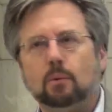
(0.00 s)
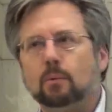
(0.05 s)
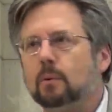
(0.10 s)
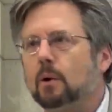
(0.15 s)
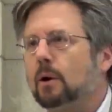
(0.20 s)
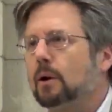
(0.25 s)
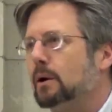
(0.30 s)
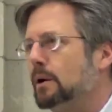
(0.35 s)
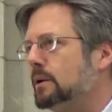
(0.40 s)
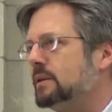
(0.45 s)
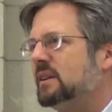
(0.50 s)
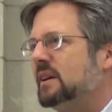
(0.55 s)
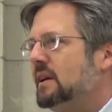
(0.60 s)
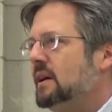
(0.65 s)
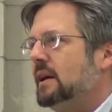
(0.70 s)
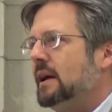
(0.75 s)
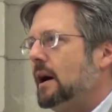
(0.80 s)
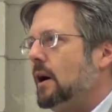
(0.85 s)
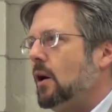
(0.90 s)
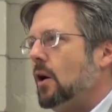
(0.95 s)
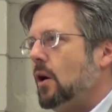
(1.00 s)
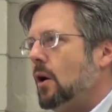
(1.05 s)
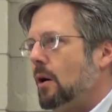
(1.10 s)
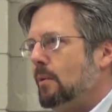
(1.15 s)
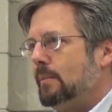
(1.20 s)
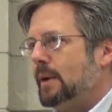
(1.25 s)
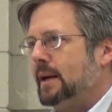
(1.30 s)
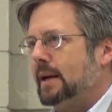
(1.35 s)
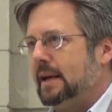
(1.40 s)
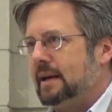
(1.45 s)
my world,
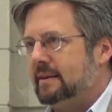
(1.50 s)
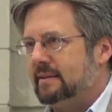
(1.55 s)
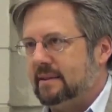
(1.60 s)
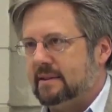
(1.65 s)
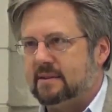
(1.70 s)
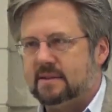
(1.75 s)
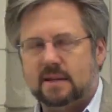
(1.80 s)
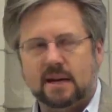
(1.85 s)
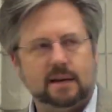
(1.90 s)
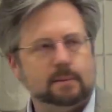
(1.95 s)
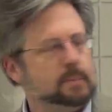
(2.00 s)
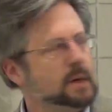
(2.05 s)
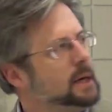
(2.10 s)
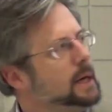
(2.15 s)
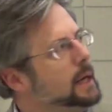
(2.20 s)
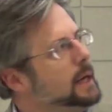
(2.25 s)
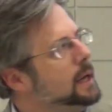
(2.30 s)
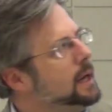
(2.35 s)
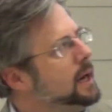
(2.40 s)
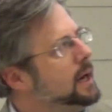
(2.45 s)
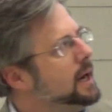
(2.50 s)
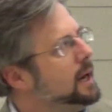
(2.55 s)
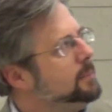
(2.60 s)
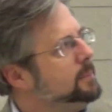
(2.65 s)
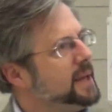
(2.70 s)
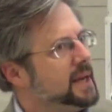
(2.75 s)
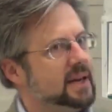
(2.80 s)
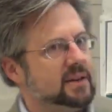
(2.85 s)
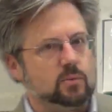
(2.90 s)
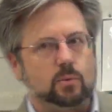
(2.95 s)
all money is inside money,
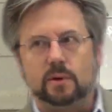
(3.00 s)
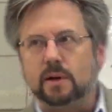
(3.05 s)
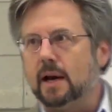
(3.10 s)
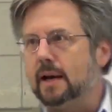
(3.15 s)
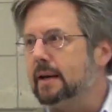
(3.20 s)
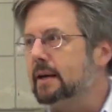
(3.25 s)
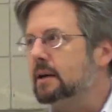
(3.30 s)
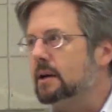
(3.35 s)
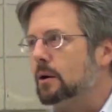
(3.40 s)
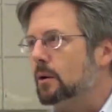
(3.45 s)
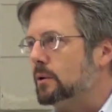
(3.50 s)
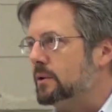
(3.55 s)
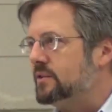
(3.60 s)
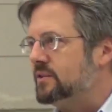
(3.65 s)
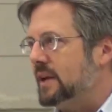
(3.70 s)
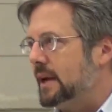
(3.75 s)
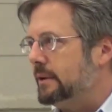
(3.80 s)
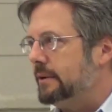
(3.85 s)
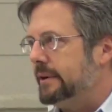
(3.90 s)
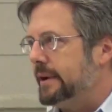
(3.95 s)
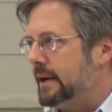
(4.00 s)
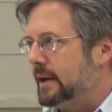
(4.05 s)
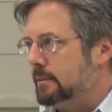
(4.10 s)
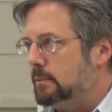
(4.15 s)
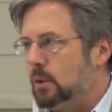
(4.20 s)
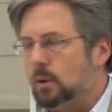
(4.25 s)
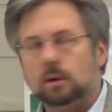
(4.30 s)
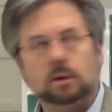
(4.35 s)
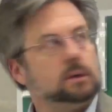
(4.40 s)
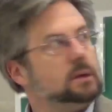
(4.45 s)
because we're not in the gold standard
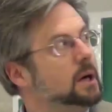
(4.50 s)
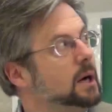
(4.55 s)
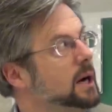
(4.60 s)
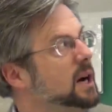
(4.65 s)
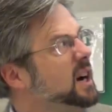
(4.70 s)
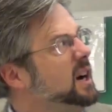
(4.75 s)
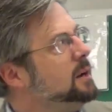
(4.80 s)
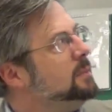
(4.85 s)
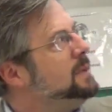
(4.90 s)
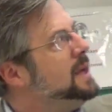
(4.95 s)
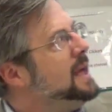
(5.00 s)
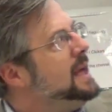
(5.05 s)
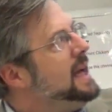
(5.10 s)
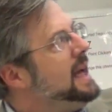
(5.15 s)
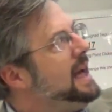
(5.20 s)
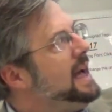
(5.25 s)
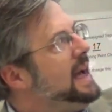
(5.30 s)
anymore.